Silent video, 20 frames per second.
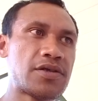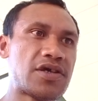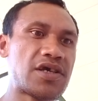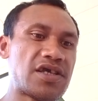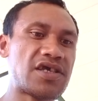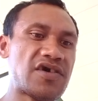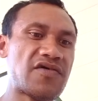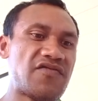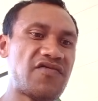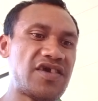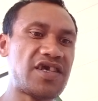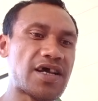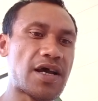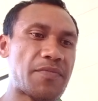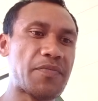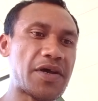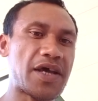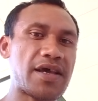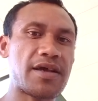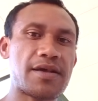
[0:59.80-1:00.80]
to get your
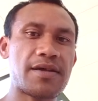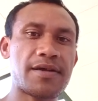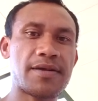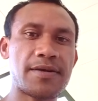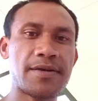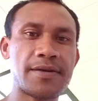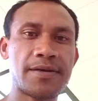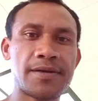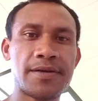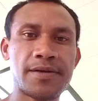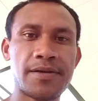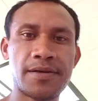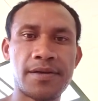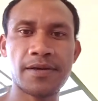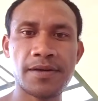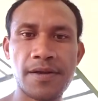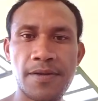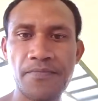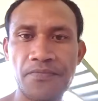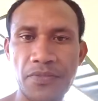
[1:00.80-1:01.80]
visa back.
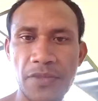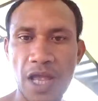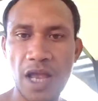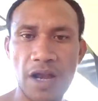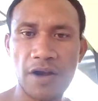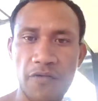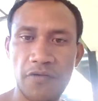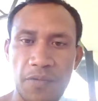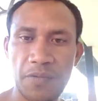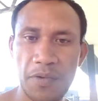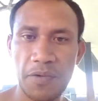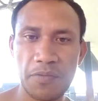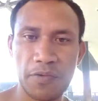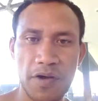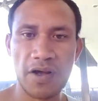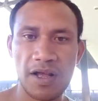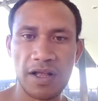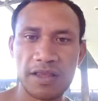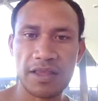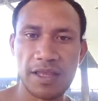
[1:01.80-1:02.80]
Every
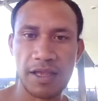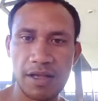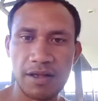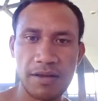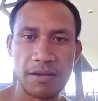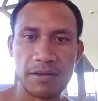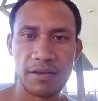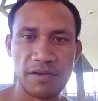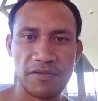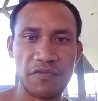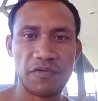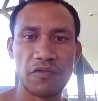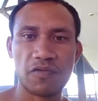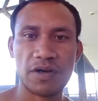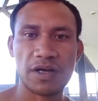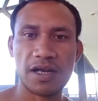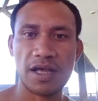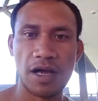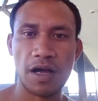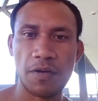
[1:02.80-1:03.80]
people out there, if you
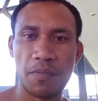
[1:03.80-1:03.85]
want to